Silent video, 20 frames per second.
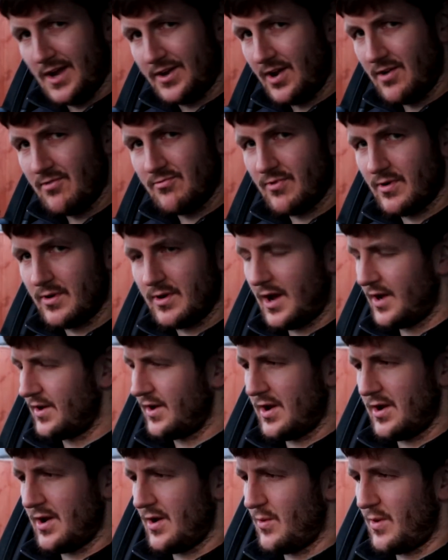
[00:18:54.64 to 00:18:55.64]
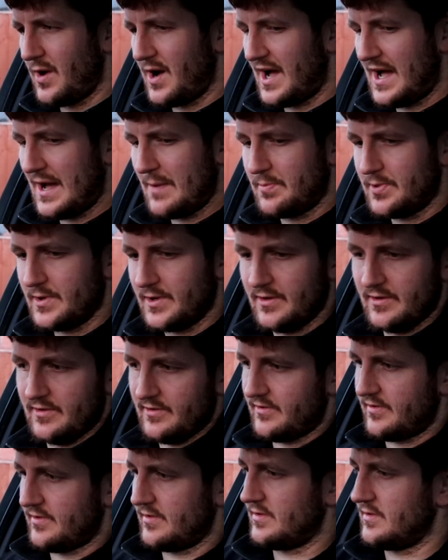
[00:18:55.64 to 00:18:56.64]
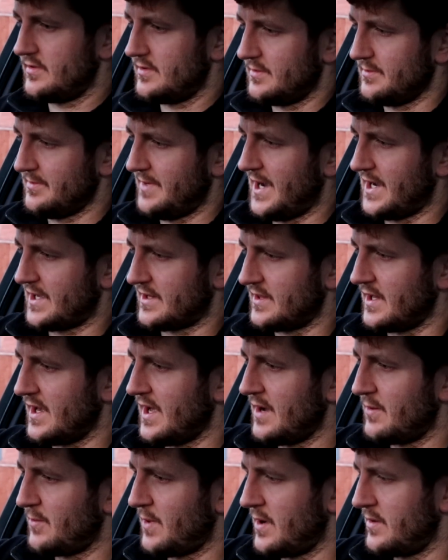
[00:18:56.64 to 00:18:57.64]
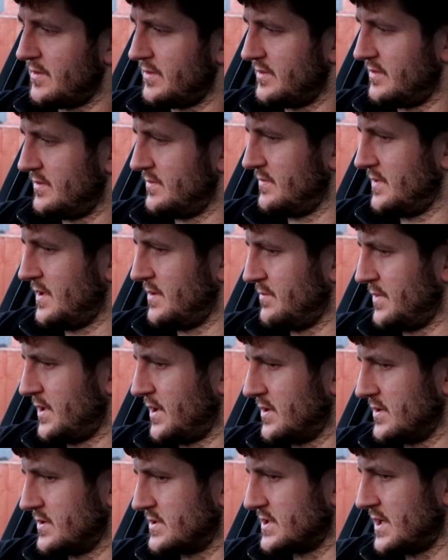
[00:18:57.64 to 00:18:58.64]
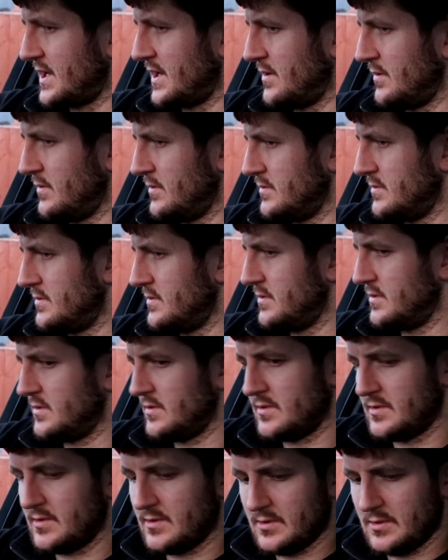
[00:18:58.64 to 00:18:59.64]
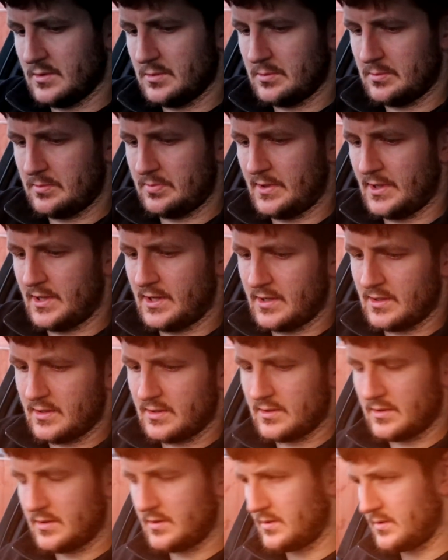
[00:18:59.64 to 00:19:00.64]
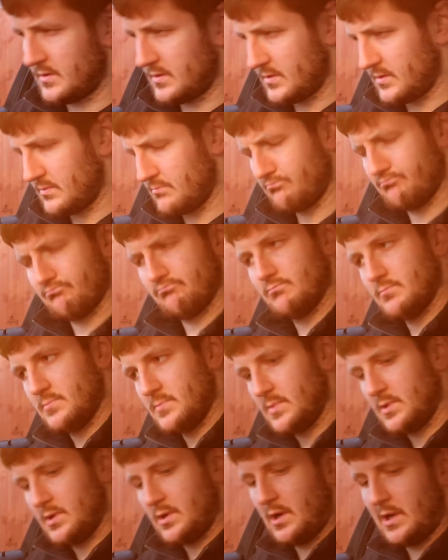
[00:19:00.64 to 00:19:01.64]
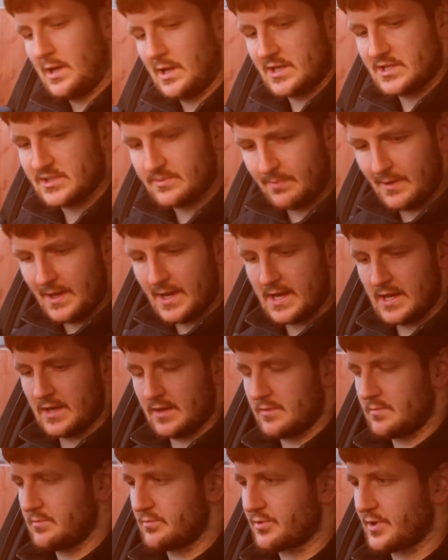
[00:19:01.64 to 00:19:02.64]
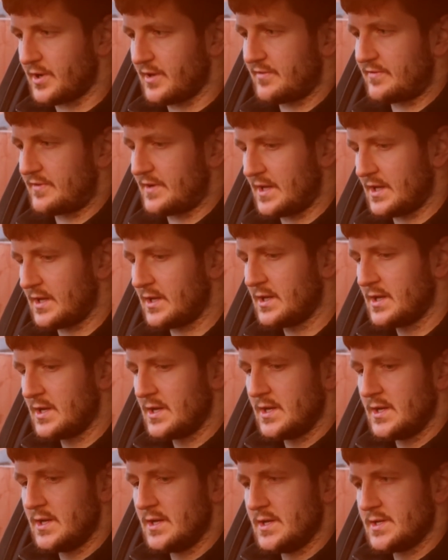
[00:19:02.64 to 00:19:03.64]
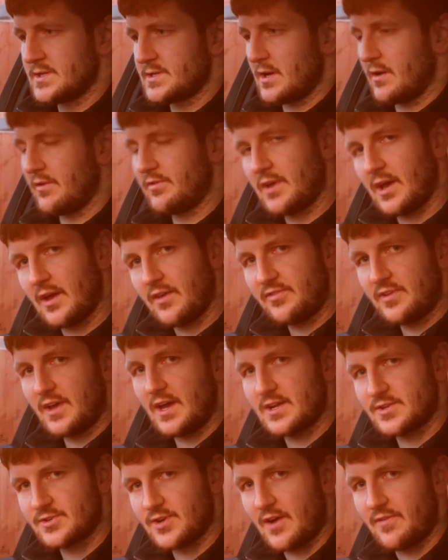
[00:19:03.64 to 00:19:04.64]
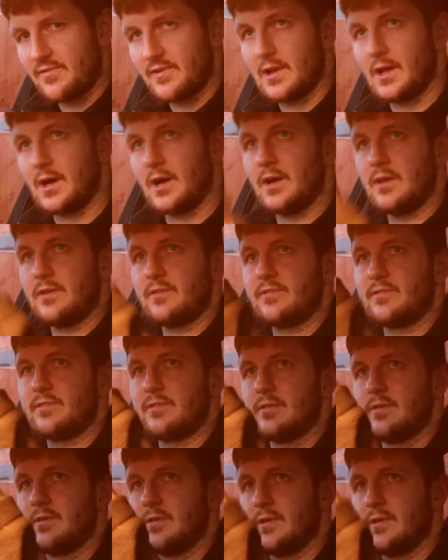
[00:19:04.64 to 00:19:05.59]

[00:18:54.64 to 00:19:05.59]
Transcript: I don't know what happened back there when we cut out, but I'll explain briefly. So I was at a set of traffic lights.